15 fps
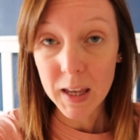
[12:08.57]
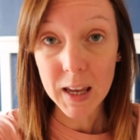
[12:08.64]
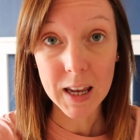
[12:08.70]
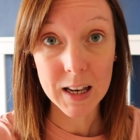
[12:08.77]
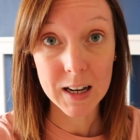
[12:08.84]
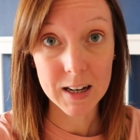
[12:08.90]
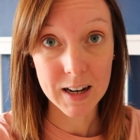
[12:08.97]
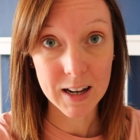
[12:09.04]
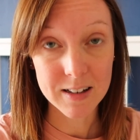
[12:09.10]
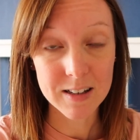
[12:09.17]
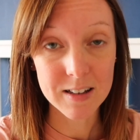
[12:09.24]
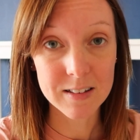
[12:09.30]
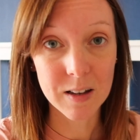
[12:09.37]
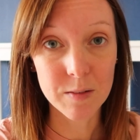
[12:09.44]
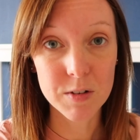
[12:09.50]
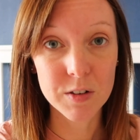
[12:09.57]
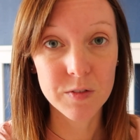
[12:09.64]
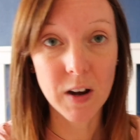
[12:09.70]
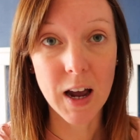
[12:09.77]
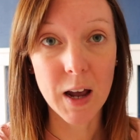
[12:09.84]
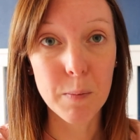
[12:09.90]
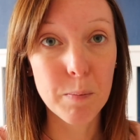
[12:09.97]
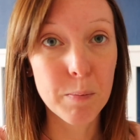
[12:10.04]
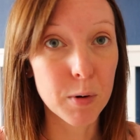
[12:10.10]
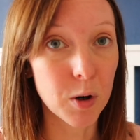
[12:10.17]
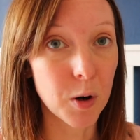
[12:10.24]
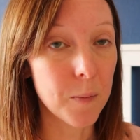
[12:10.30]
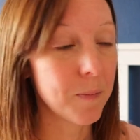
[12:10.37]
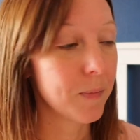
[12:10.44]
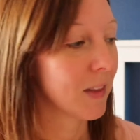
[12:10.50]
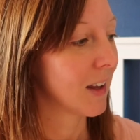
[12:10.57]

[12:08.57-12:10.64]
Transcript: in 1975. But